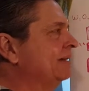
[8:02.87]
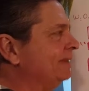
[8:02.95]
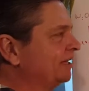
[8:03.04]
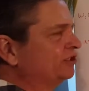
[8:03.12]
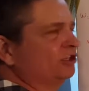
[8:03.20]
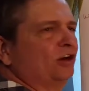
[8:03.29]

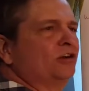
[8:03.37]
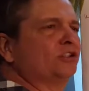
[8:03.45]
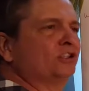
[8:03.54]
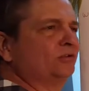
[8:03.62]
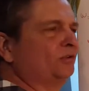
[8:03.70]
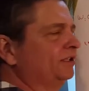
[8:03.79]
Makes you go to
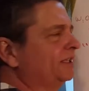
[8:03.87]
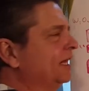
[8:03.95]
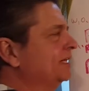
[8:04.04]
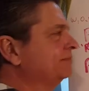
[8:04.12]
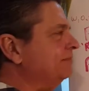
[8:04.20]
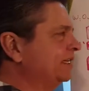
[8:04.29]
school at
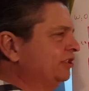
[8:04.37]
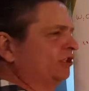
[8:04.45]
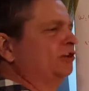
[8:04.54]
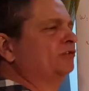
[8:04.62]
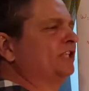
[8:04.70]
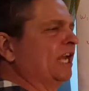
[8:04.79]
night, makes
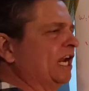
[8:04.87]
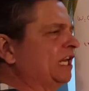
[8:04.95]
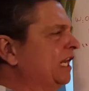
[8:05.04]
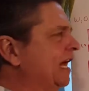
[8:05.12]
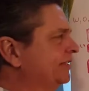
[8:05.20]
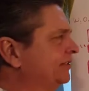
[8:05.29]
you go take
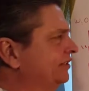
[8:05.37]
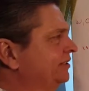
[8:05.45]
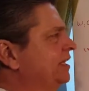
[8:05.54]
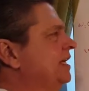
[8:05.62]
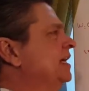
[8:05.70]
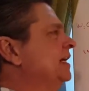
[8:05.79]

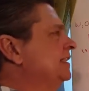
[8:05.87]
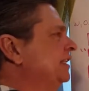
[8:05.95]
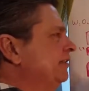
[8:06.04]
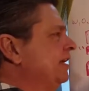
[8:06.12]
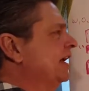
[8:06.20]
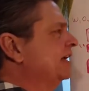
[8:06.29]
classes. You
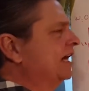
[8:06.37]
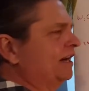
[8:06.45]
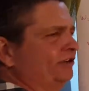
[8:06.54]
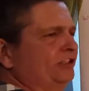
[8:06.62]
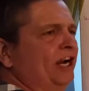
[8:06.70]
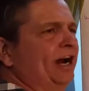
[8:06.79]
know, now I
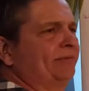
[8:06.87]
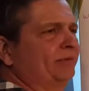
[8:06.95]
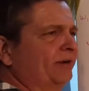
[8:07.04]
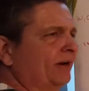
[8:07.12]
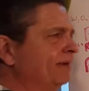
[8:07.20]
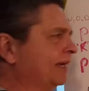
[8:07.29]
got a job to
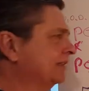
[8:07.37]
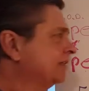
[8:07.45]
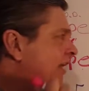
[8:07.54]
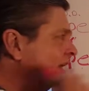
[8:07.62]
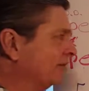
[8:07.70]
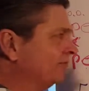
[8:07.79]
where I make,
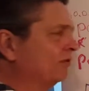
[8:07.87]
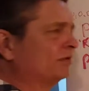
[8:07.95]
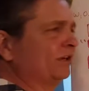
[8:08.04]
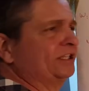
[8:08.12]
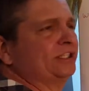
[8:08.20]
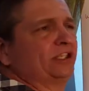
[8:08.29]
you know,
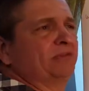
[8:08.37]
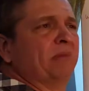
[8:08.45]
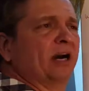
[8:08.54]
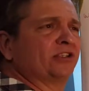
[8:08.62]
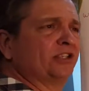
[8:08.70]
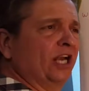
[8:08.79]
46
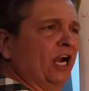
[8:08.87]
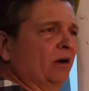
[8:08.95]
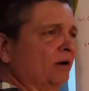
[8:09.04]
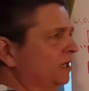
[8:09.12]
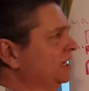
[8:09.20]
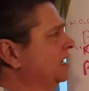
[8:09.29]
bucks an
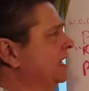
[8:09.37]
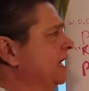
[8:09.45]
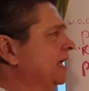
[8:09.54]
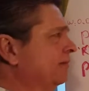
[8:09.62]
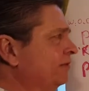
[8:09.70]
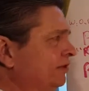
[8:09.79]
hour
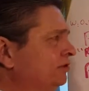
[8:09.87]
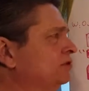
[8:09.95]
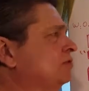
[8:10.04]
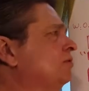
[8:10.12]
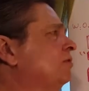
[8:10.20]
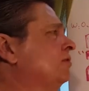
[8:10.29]
and I went to
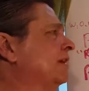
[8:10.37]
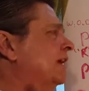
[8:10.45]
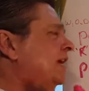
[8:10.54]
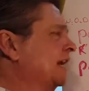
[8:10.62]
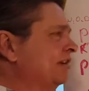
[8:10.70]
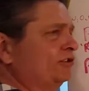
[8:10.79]
school and I
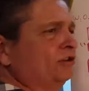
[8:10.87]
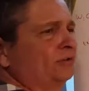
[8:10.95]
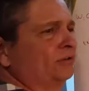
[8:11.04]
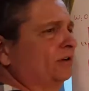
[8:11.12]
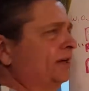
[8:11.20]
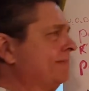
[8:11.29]
got a
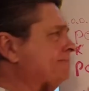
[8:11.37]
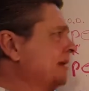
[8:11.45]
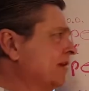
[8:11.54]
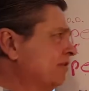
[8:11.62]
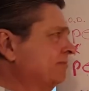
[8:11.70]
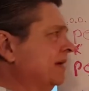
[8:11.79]
tutor and I
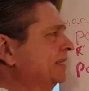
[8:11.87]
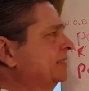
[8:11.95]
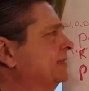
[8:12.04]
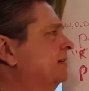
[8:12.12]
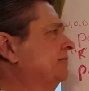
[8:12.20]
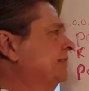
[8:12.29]
bettered
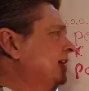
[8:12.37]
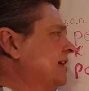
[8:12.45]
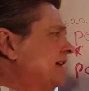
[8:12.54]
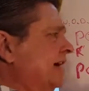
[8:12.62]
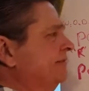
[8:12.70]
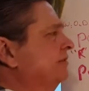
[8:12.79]
myself and now
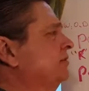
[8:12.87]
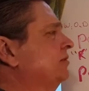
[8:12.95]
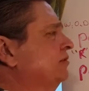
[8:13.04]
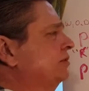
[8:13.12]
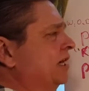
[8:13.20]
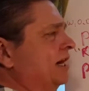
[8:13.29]
I have a
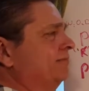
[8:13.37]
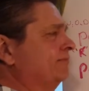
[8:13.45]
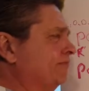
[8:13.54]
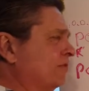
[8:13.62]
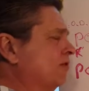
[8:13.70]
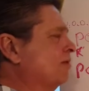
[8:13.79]
good job
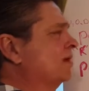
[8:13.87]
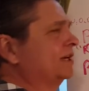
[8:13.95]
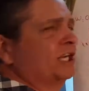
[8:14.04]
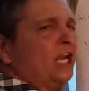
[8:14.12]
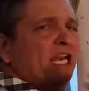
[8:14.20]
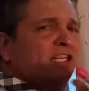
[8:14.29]
and
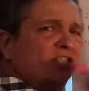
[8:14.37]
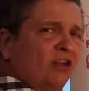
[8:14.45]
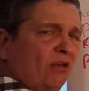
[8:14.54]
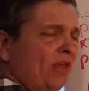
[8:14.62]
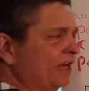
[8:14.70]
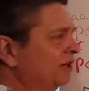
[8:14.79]
401ks and
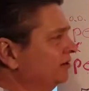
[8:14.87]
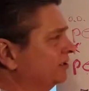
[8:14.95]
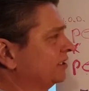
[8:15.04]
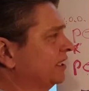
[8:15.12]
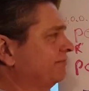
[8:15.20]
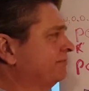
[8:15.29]
all that good
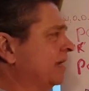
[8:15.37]
stuff.